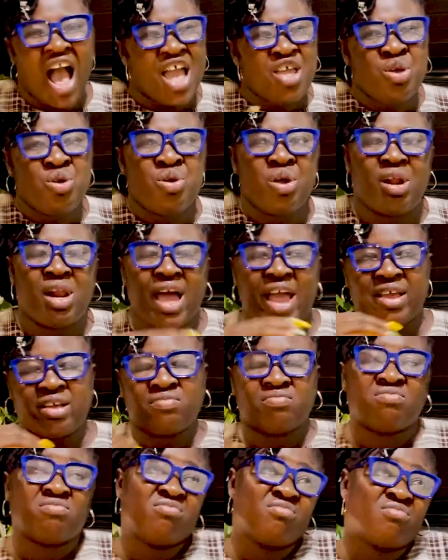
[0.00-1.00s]
And you're like,
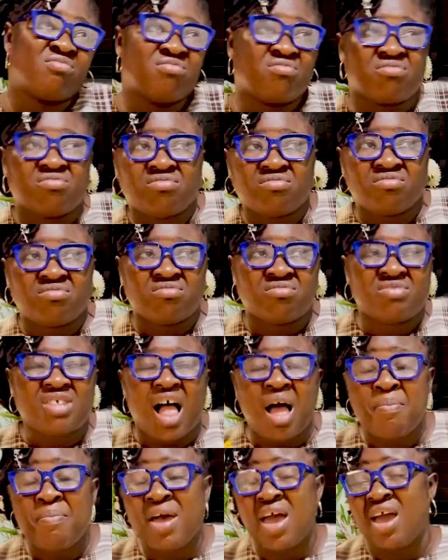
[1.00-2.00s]

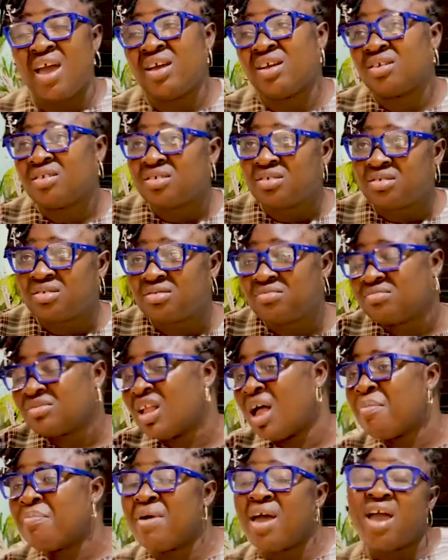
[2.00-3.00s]
I
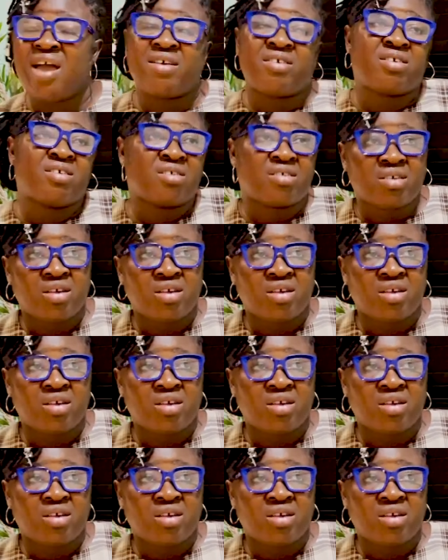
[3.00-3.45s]
beg.